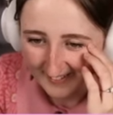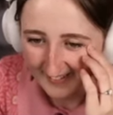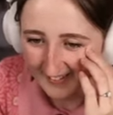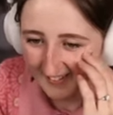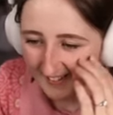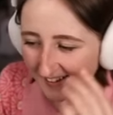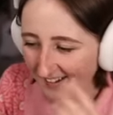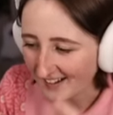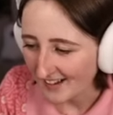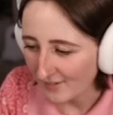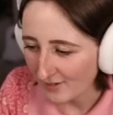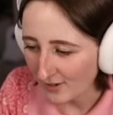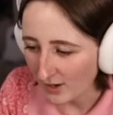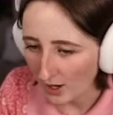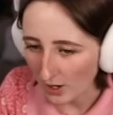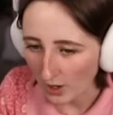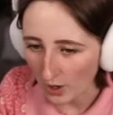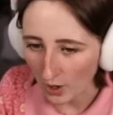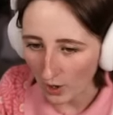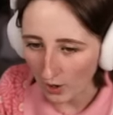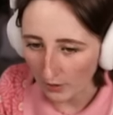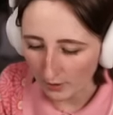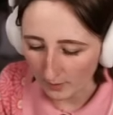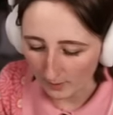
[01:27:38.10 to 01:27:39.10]
I never got
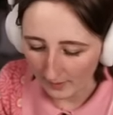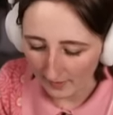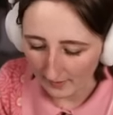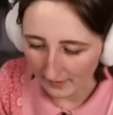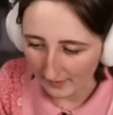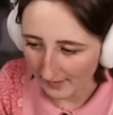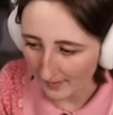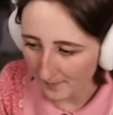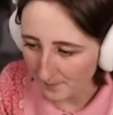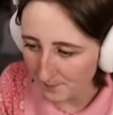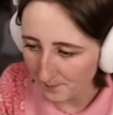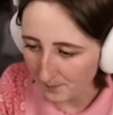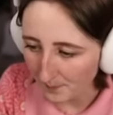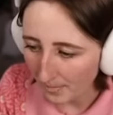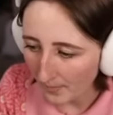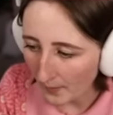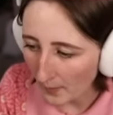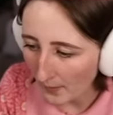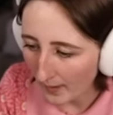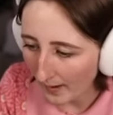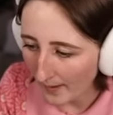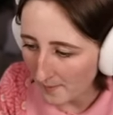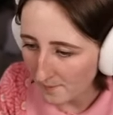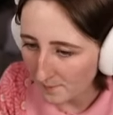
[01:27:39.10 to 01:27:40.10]
called about it.
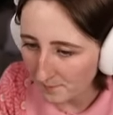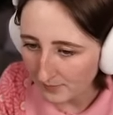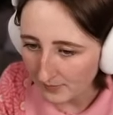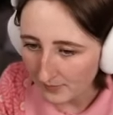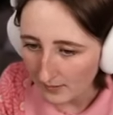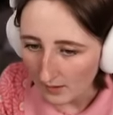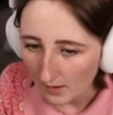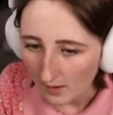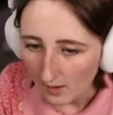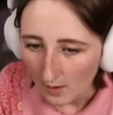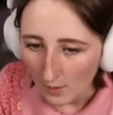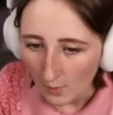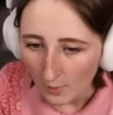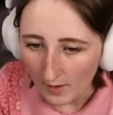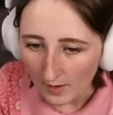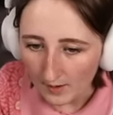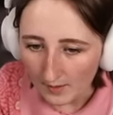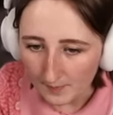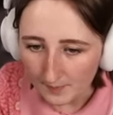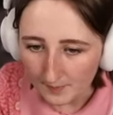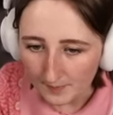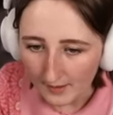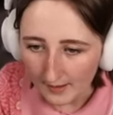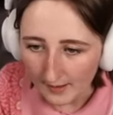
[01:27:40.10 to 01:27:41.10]
Okay.
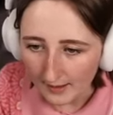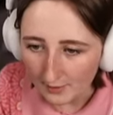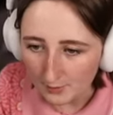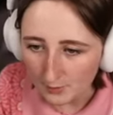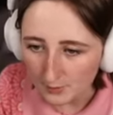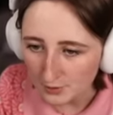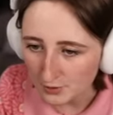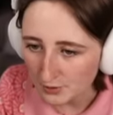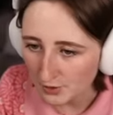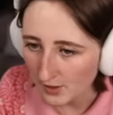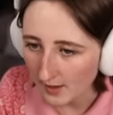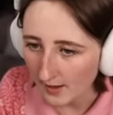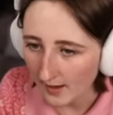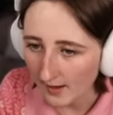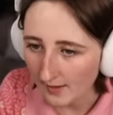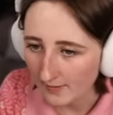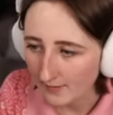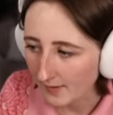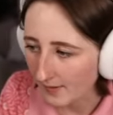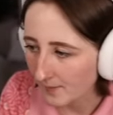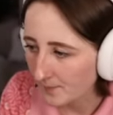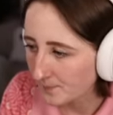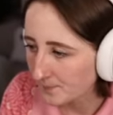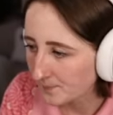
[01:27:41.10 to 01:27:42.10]
Well, I guess we'll just cook again
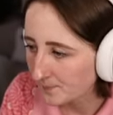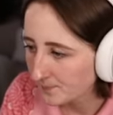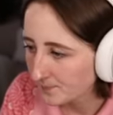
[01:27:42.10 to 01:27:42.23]
then.